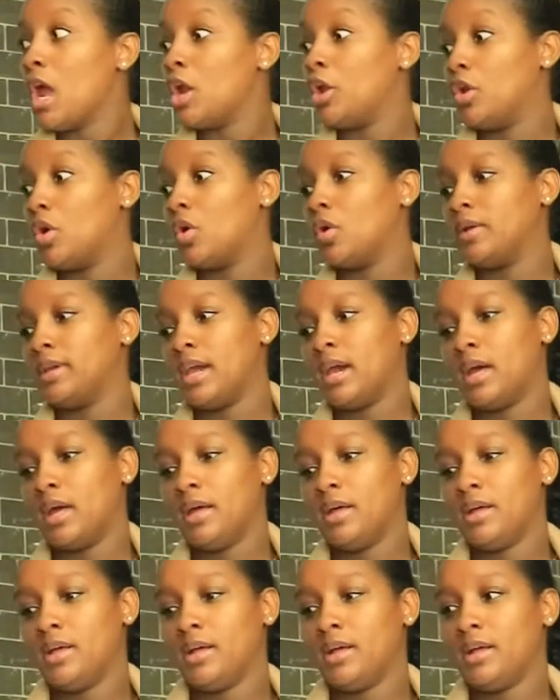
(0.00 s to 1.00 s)
No,
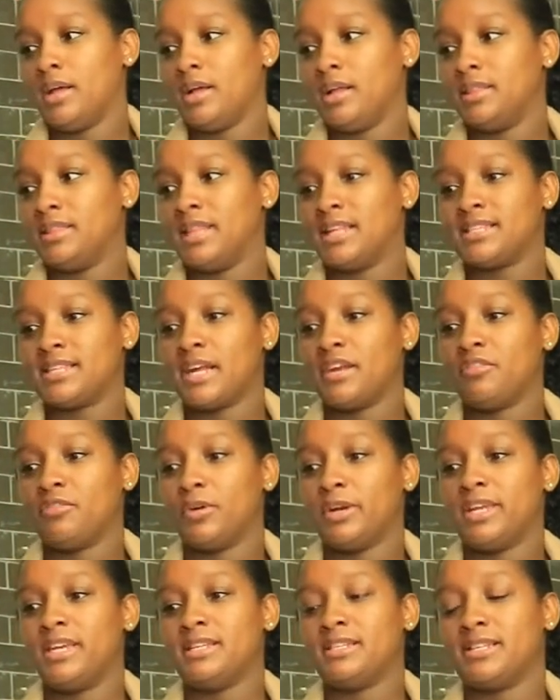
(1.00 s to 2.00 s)
yeah. That's kind of
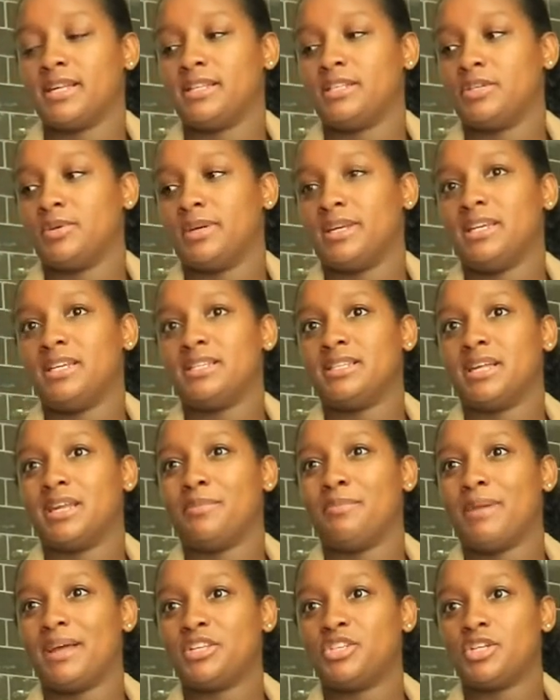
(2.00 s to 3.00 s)
what he said too, and he said
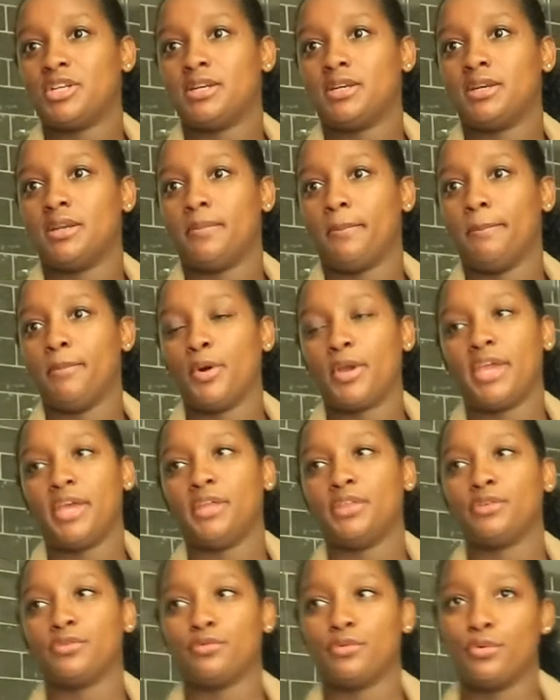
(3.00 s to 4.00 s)
imagine
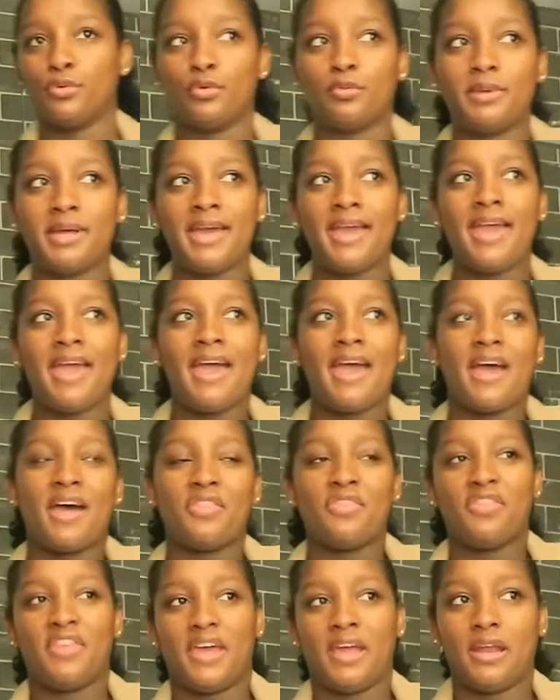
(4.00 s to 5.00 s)
booking the room
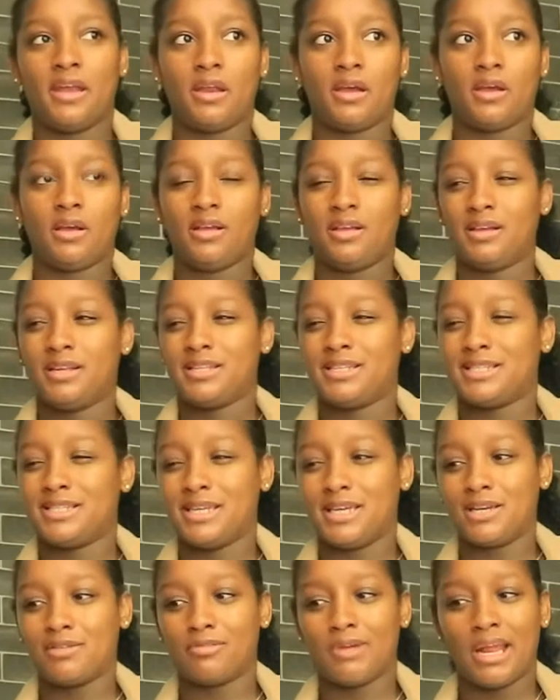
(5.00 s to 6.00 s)
and then
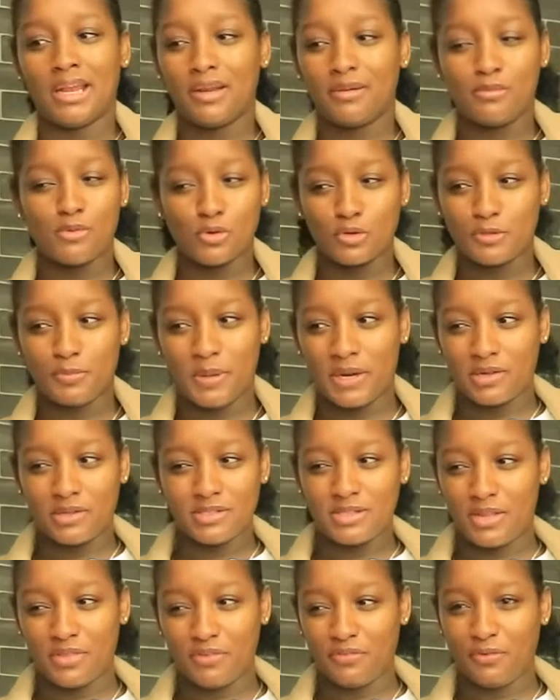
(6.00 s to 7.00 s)
seeing random rose
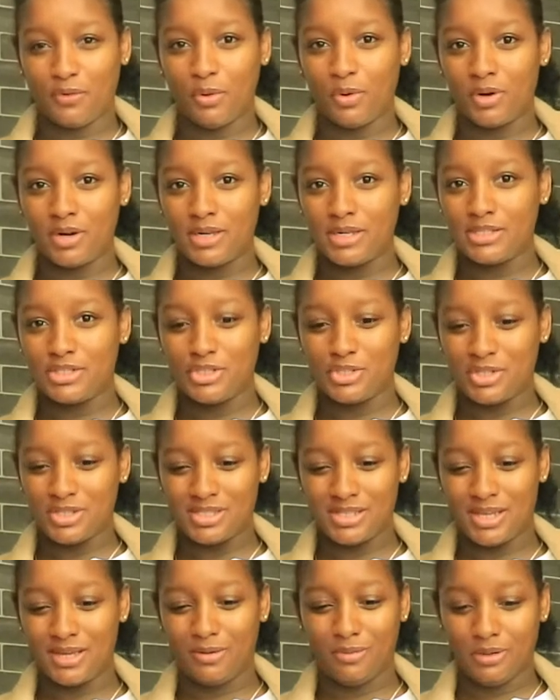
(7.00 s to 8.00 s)
petals on the floor. It's
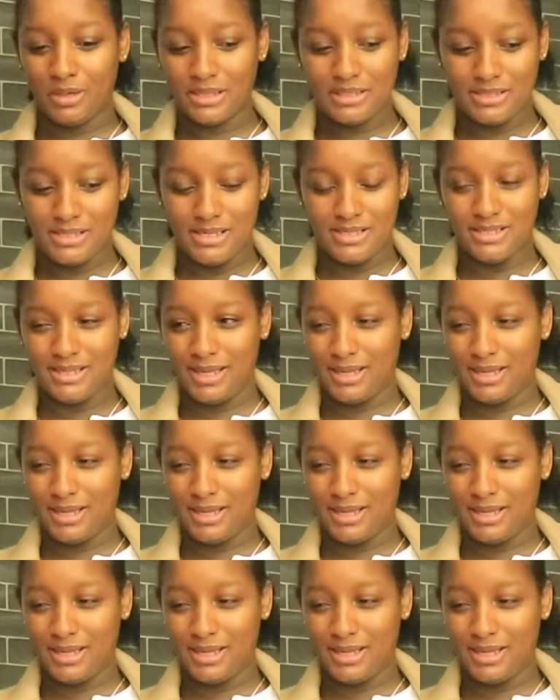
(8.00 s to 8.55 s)
just like, what is this?